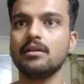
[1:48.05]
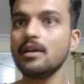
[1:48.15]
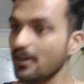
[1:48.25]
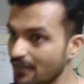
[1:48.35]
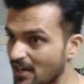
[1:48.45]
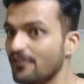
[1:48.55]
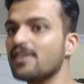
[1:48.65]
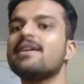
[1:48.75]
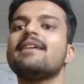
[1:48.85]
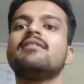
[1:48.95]
Even if
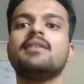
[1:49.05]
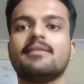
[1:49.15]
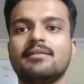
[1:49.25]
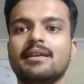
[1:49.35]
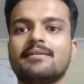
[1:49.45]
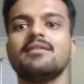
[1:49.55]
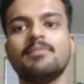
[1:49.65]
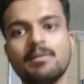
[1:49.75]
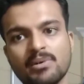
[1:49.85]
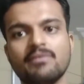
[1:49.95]
advertising doesn't exist,
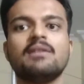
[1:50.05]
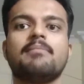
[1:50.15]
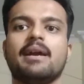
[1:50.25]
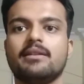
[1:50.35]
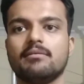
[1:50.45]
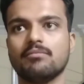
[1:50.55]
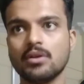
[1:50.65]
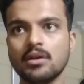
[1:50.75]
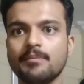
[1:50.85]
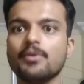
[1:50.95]
people will buy them
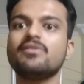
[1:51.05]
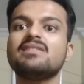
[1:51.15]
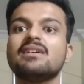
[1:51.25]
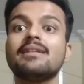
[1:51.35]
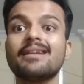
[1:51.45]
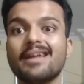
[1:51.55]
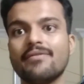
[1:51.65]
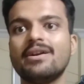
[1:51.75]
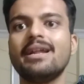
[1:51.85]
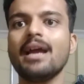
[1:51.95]
because these are their
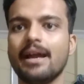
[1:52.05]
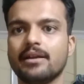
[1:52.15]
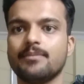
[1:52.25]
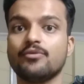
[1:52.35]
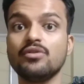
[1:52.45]
everyday items.